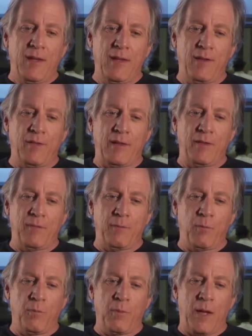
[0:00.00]
is it's
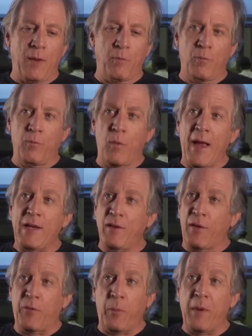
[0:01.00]
ranked on